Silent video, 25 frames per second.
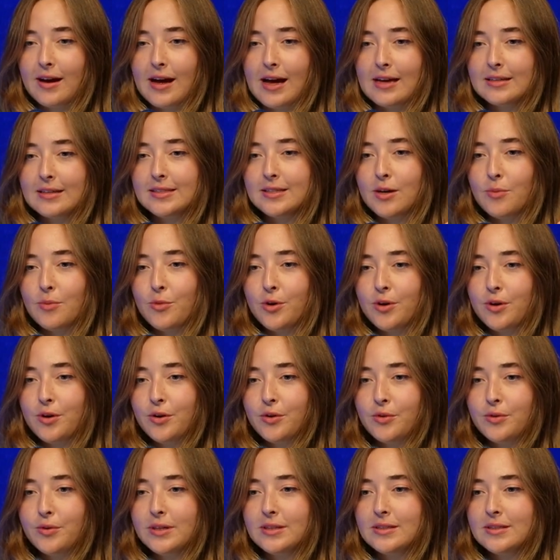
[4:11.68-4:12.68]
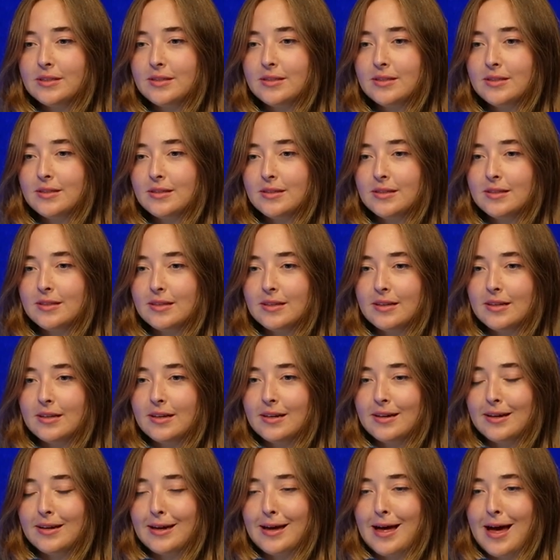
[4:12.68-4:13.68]
as someone who is,
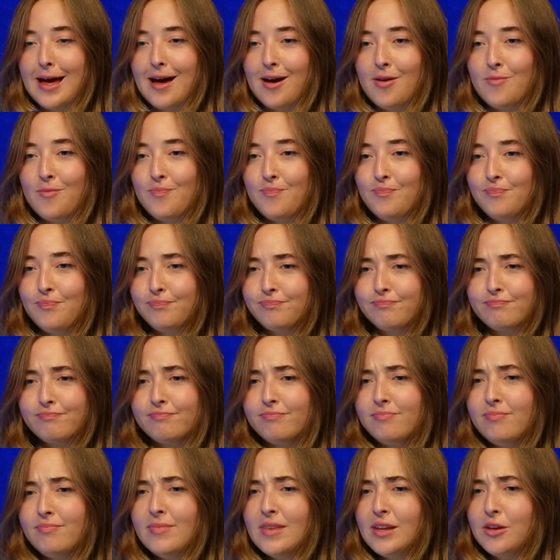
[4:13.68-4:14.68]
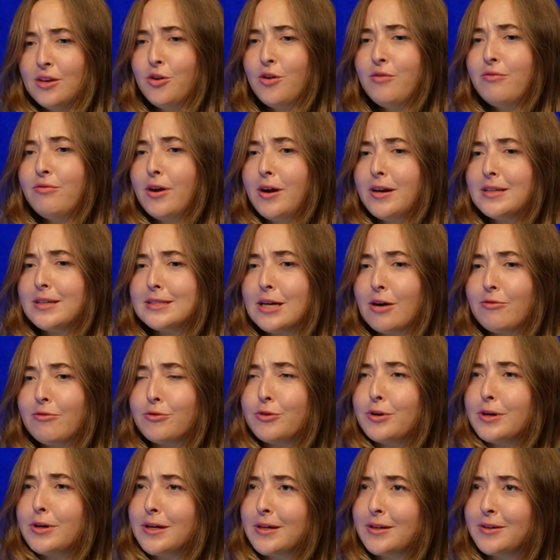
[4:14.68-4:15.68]
very
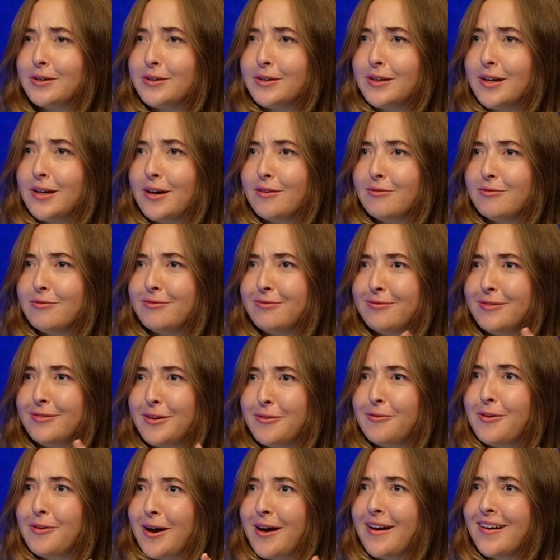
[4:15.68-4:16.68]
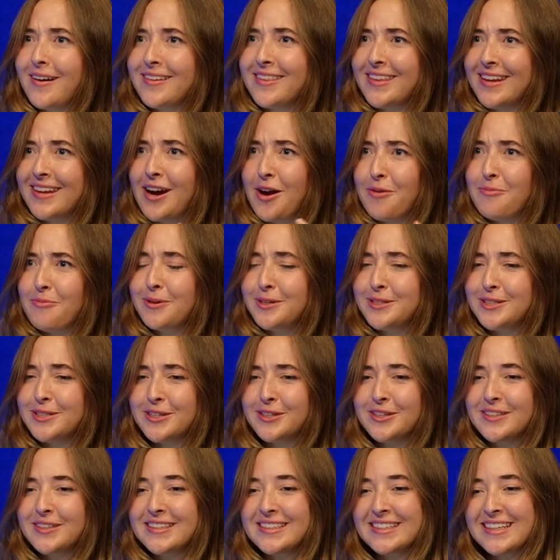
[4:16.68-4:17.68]
self-critical of work that I
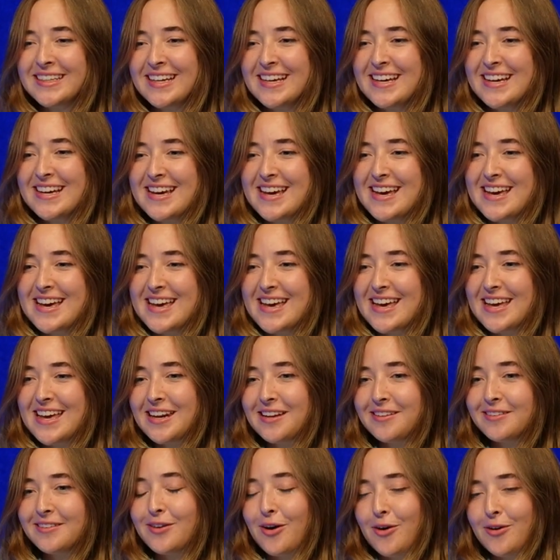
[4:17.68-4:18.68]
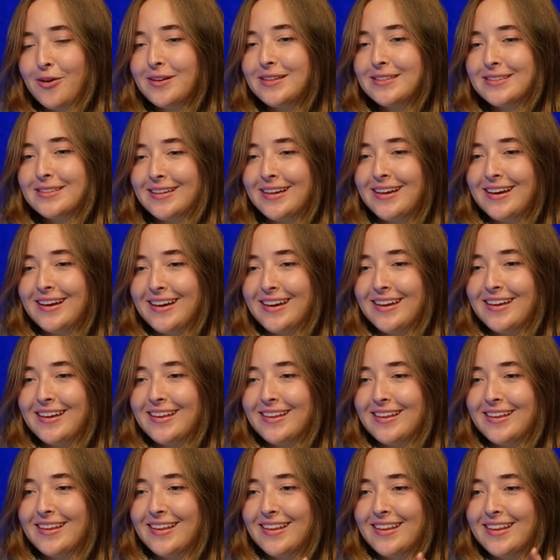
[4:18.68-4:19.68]
produce, it is
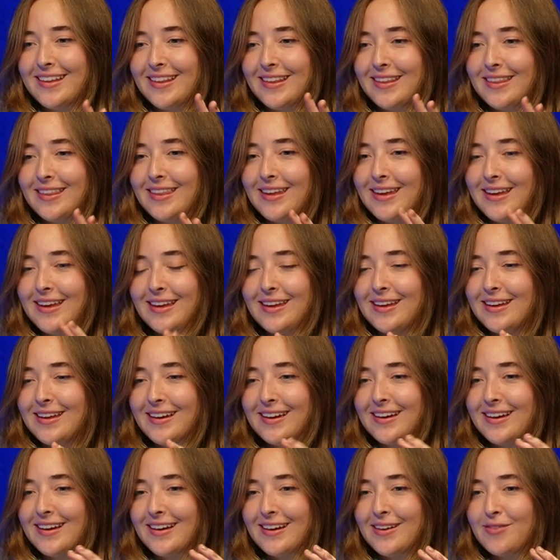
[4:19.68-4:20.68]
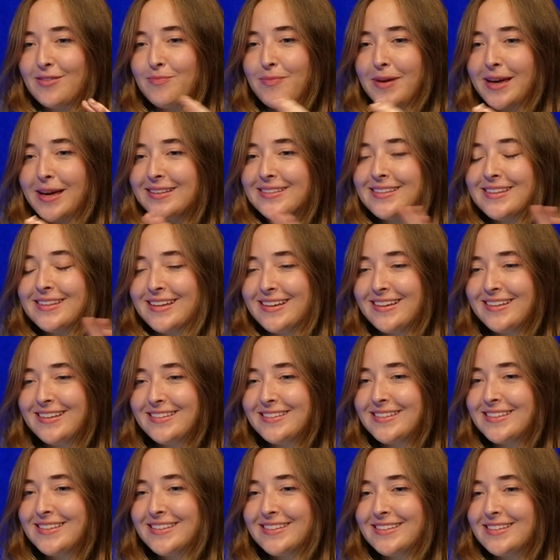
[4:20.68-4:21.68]
honestly the best thing
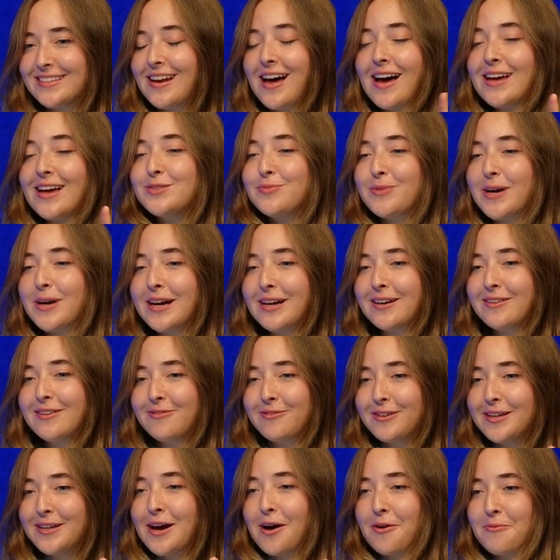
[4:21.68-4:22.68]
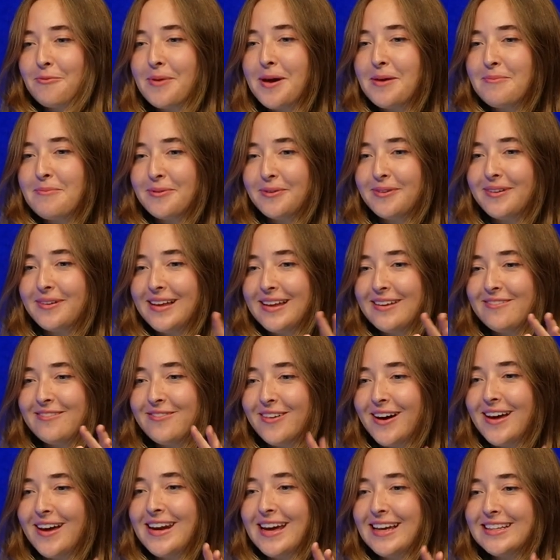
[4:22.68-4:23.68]
since sliced bread for young people and
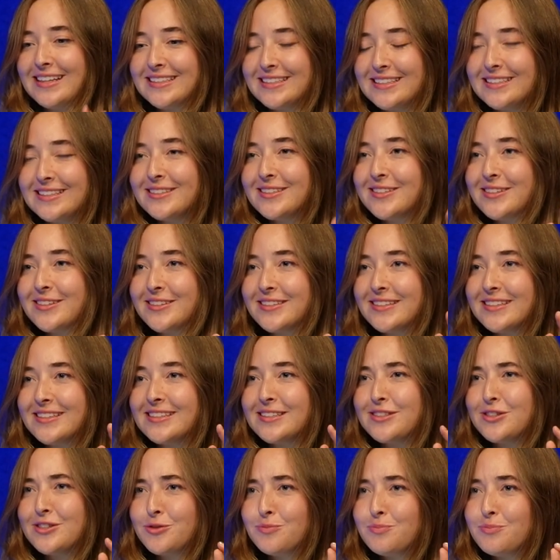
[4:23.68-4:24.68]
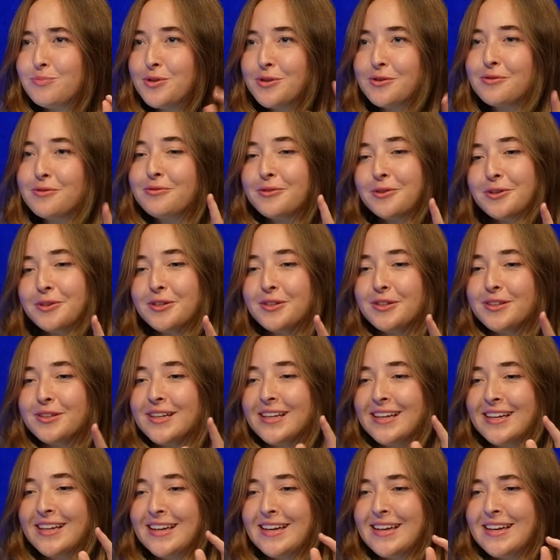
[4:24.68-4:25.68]
finances, because it's this beautiful,
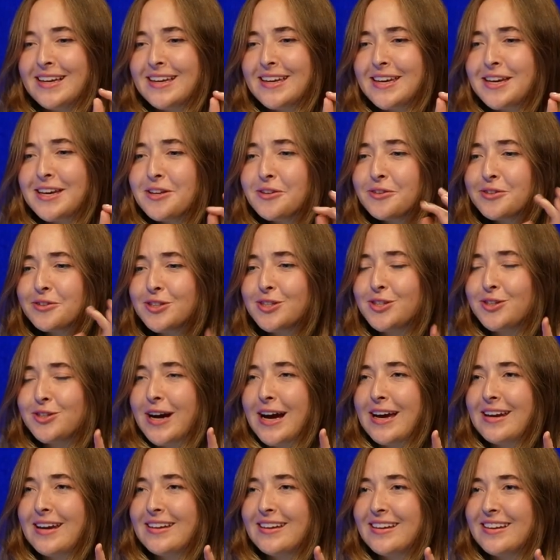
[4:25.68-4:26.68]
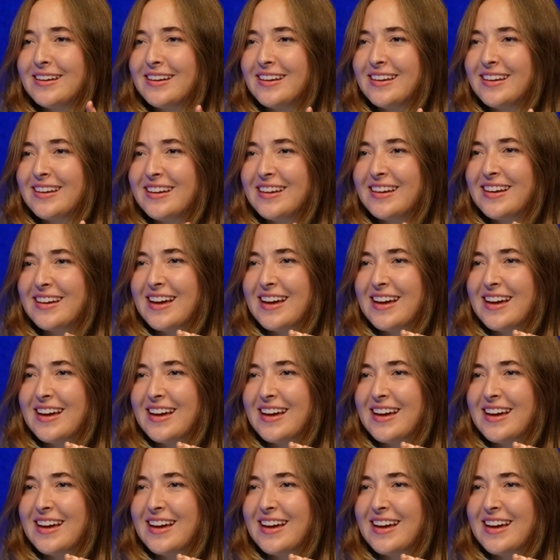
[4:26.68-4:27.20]
illustrated.